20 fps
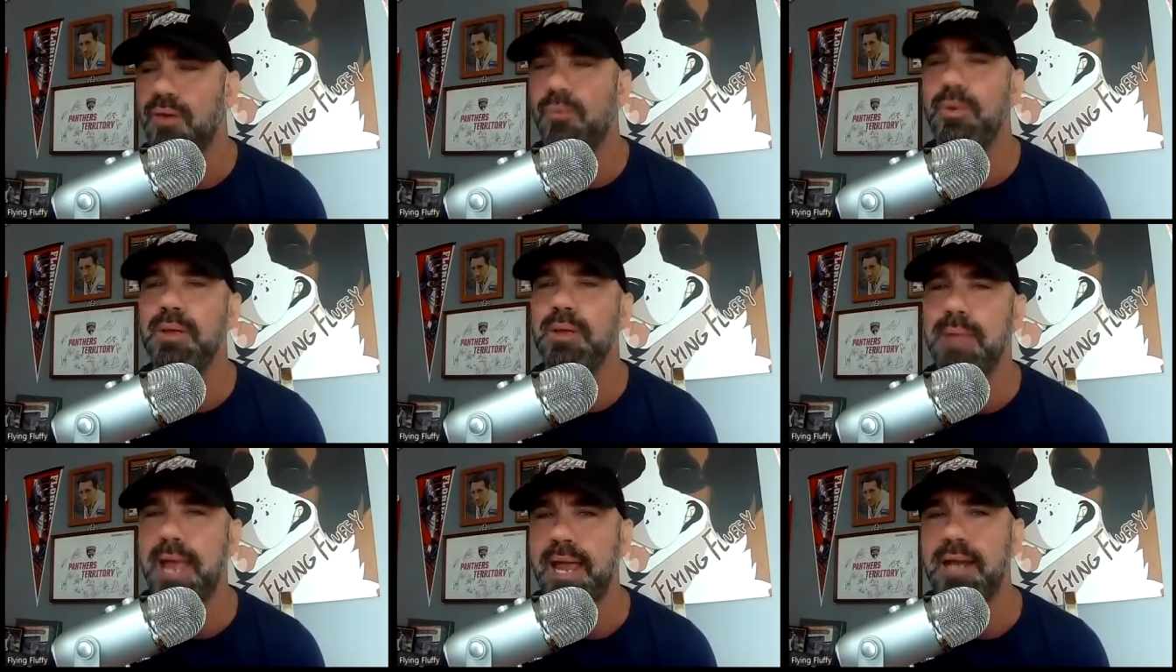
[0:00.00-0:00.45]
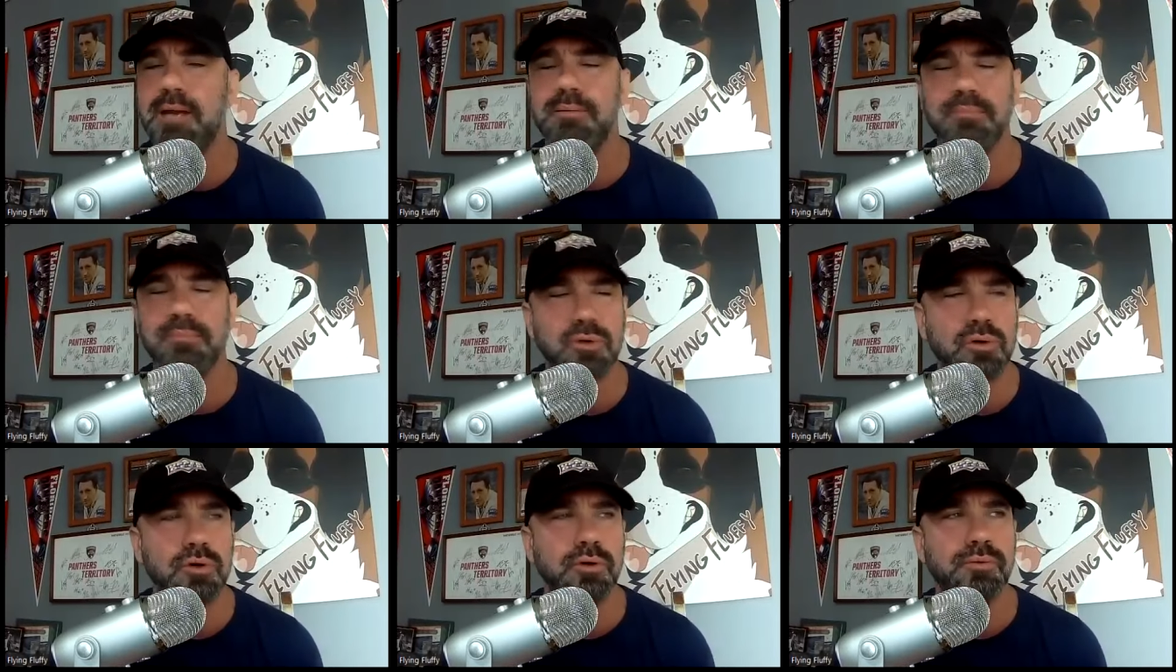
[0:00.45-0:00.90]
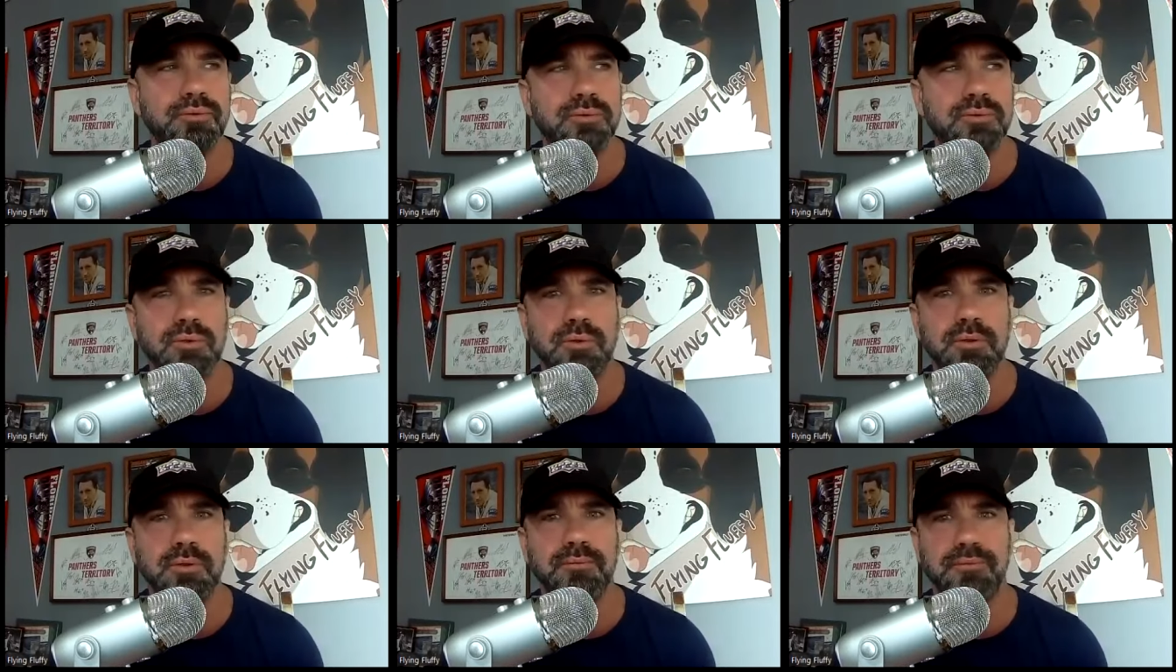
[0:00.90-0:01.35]
we made a move
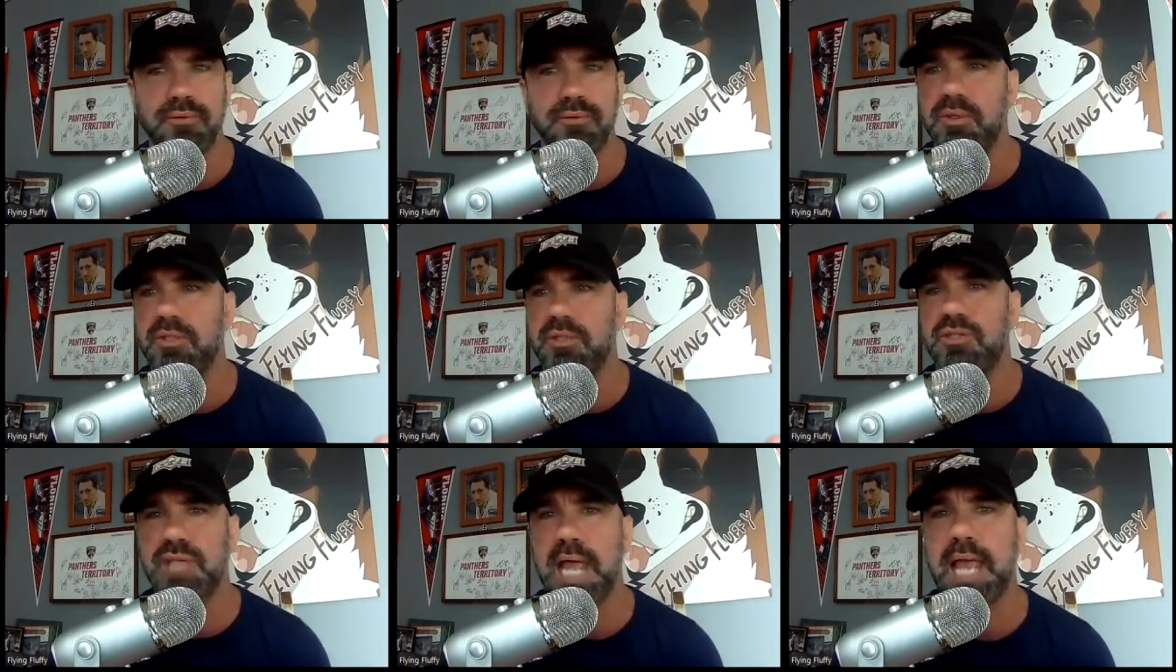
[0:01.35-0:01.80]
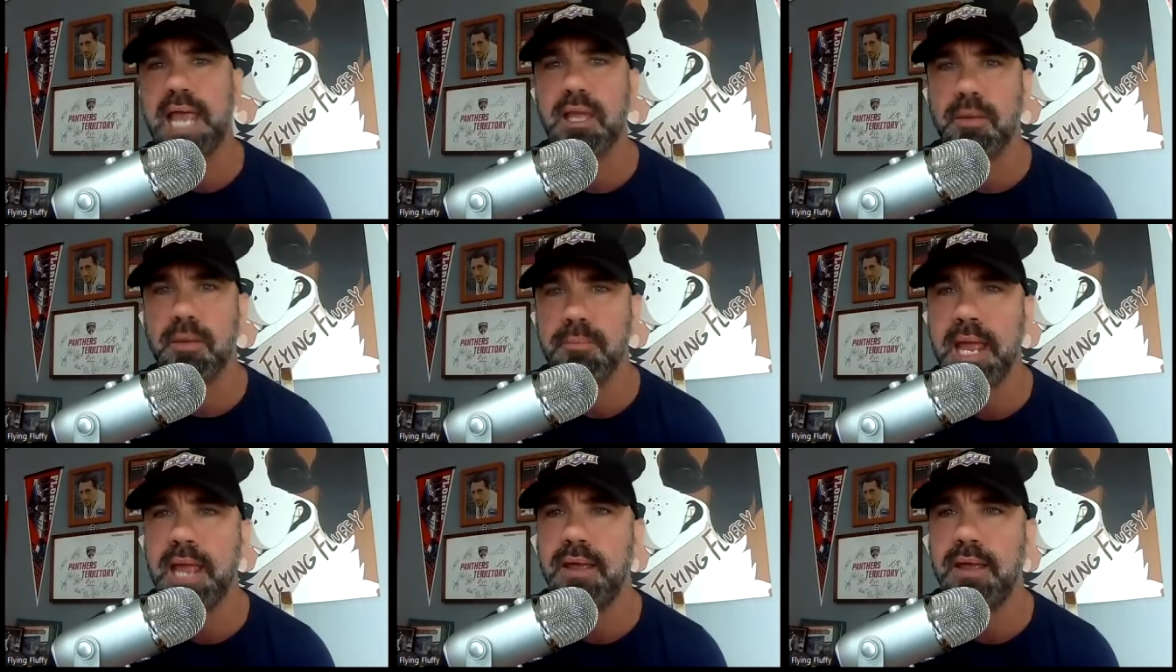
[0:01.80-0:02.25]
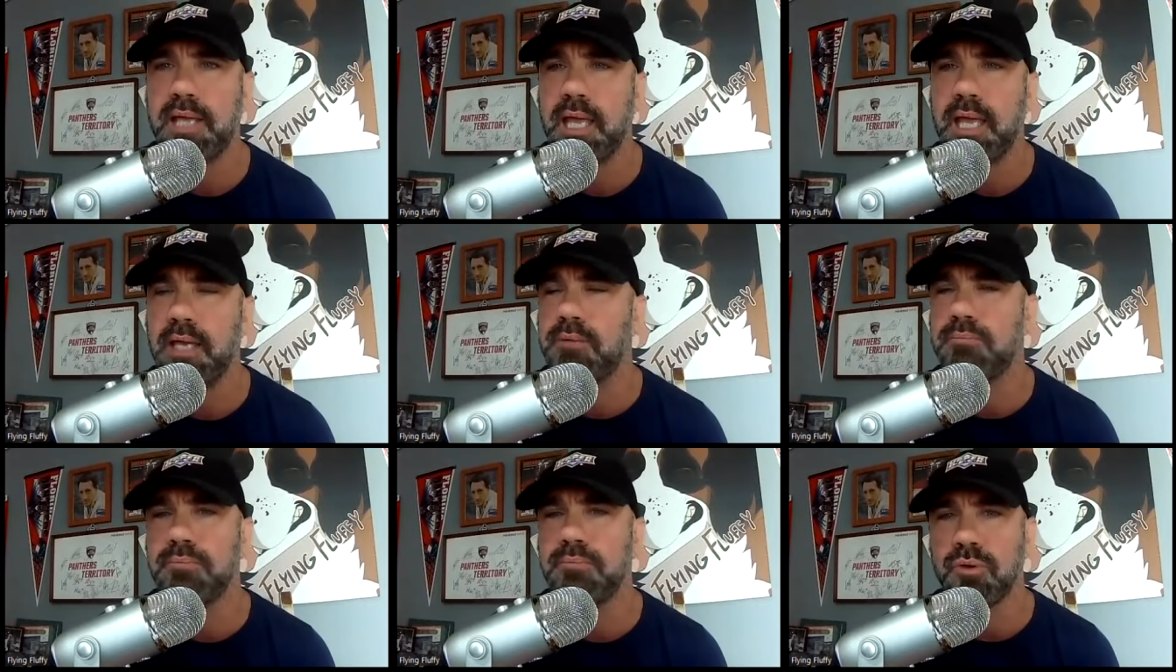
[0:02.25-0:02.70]
for the sake of
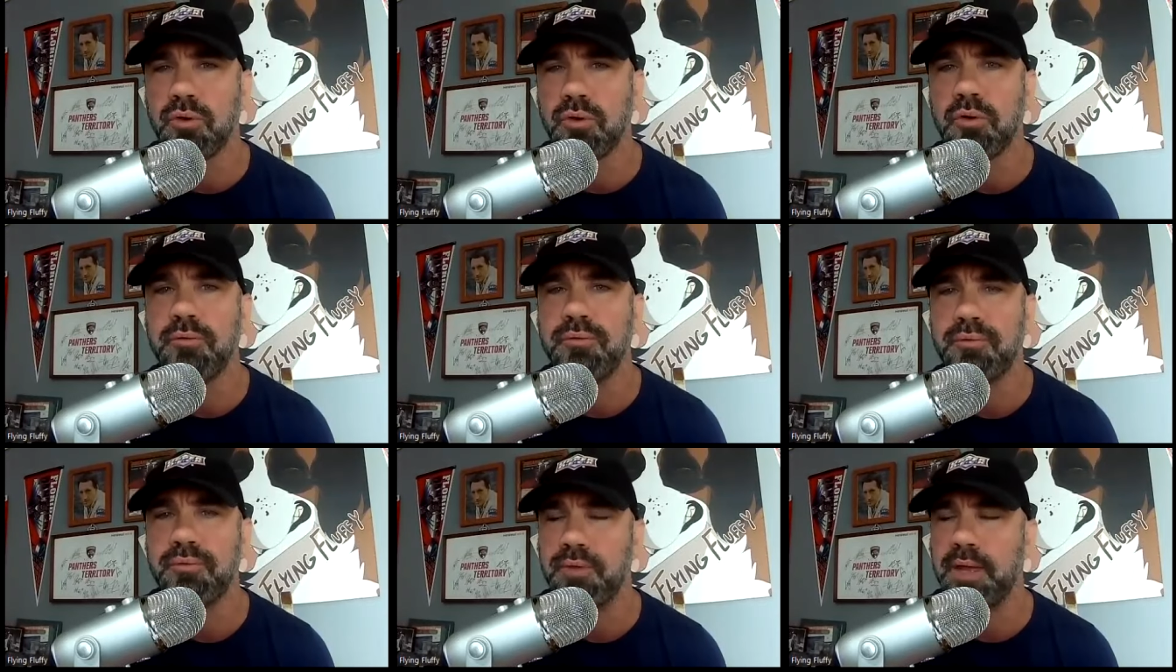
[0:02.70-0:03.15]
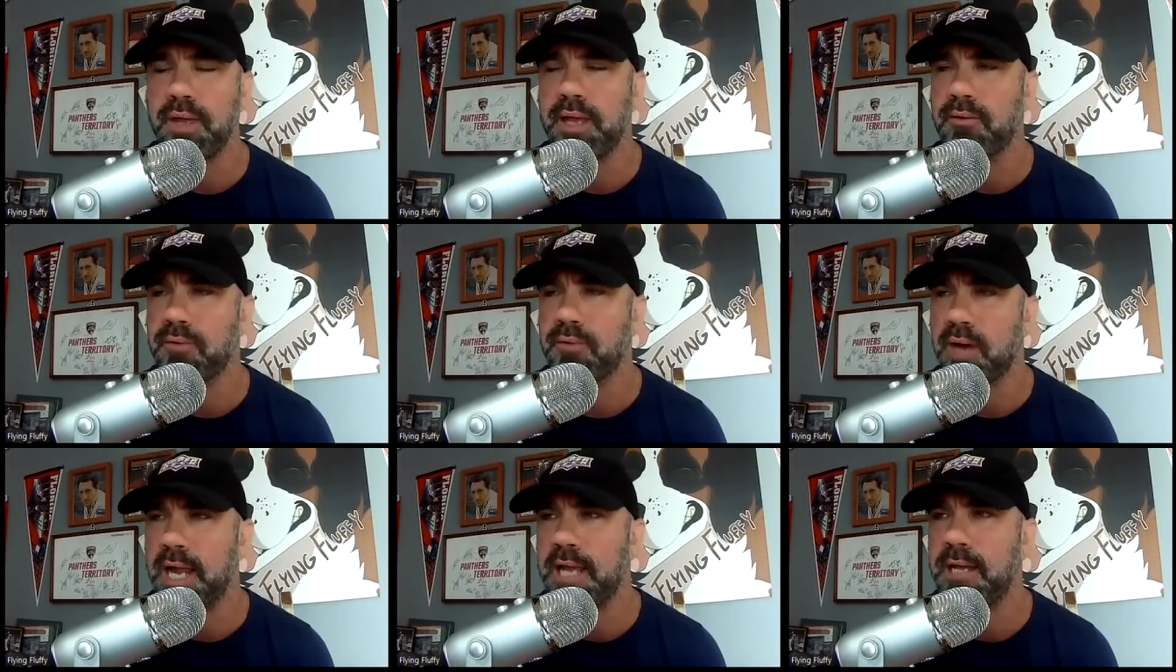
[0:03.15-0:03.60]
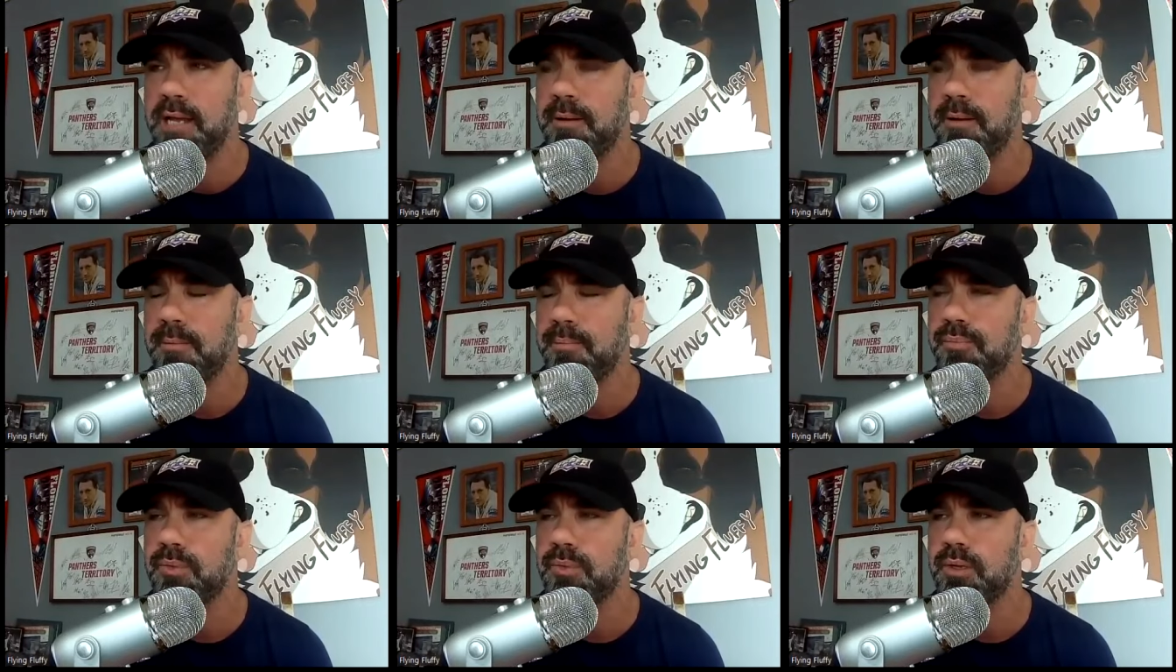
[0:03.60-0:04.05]
making a move thing, right?
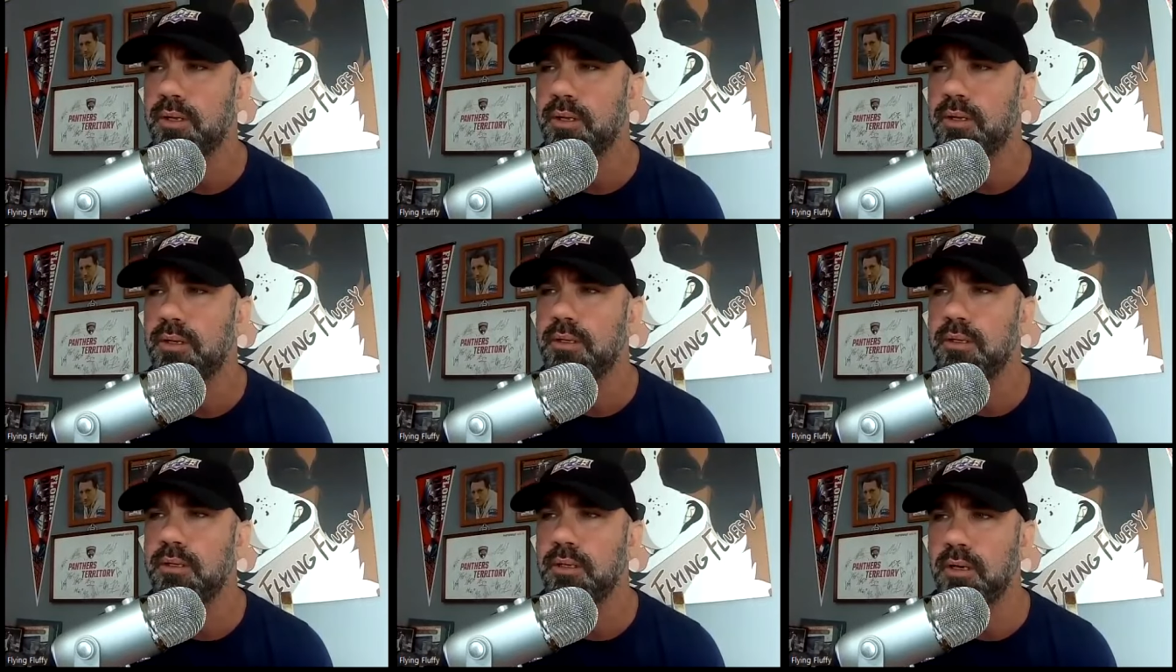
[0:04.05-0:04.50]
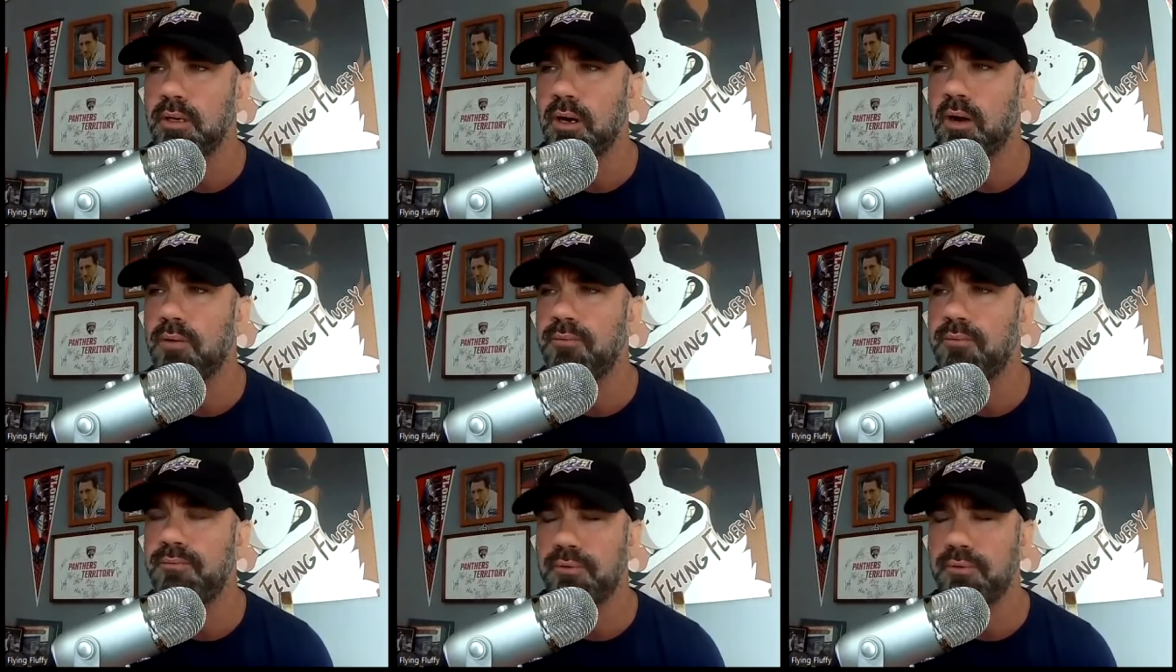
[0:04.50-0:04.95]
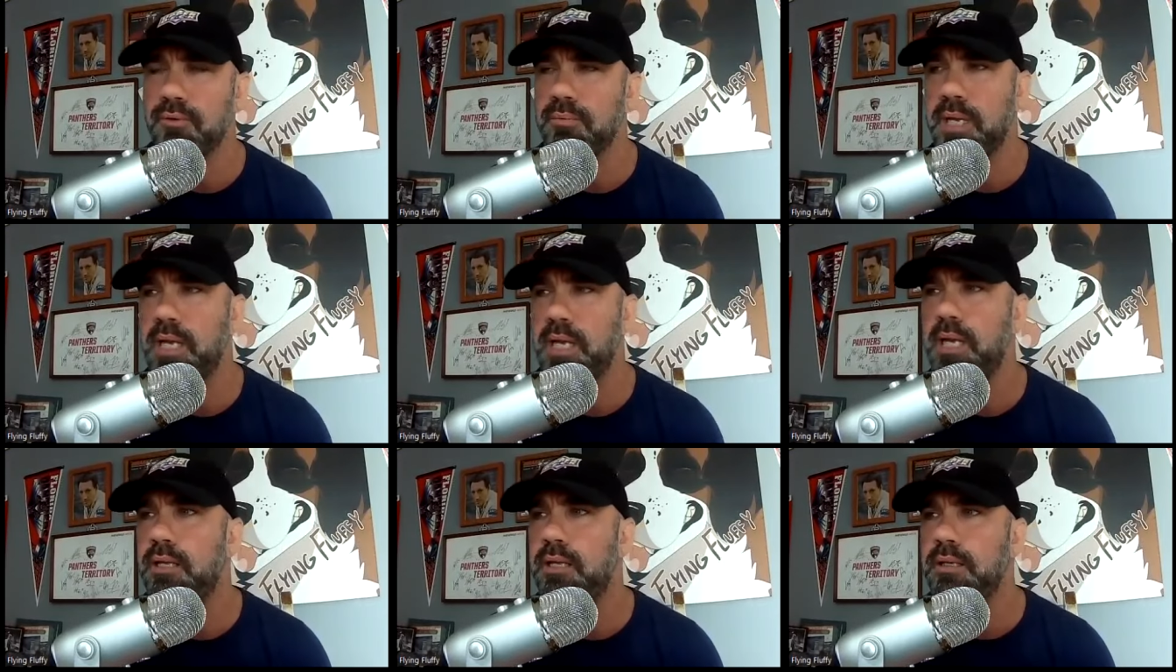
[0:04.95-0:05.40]
You know, for
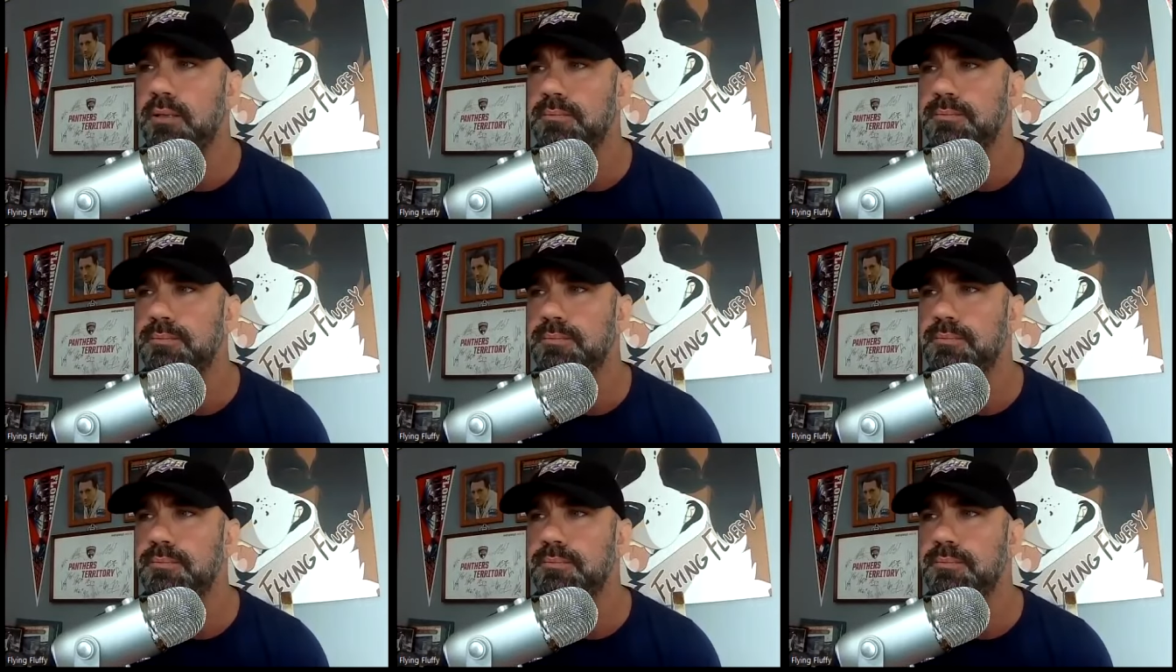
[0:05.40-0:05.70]
me,